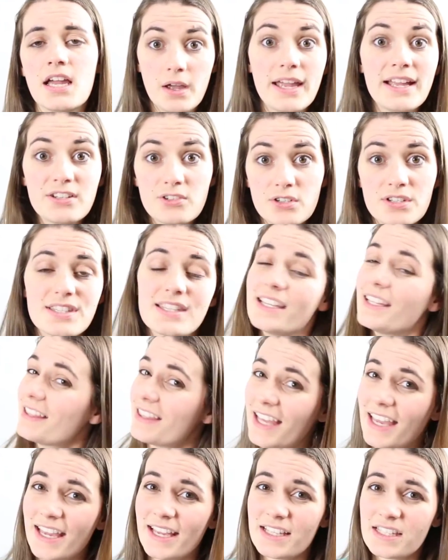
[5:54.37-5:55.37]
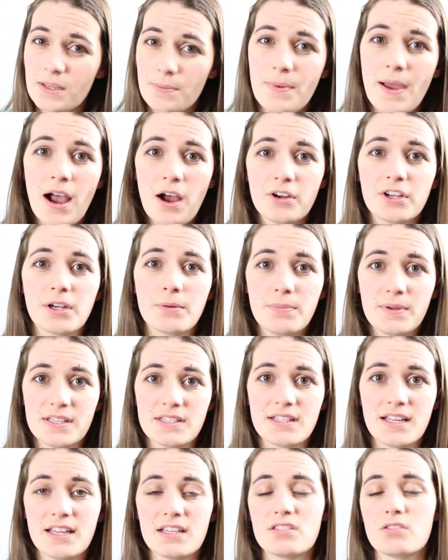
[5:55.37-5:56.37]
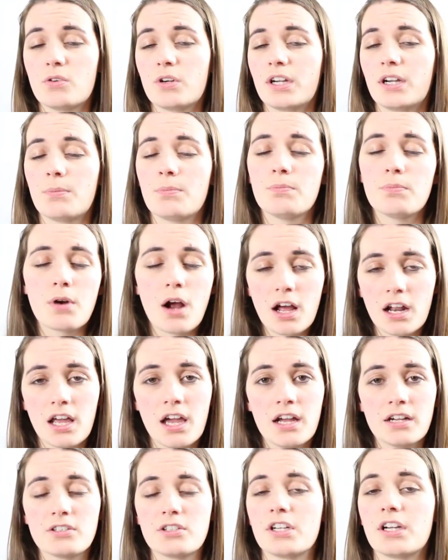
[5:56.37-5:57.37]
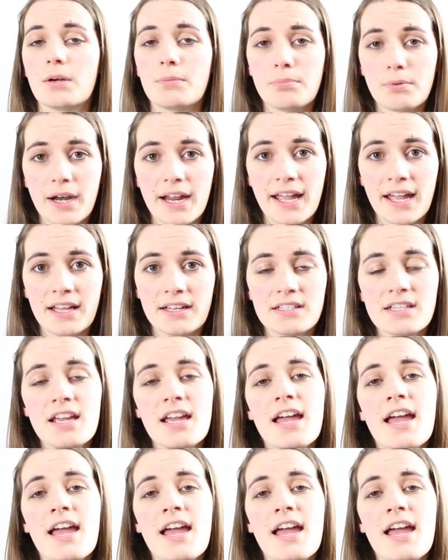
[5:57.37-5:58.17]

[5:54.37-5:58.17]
interesting things about your business or your product or your brand.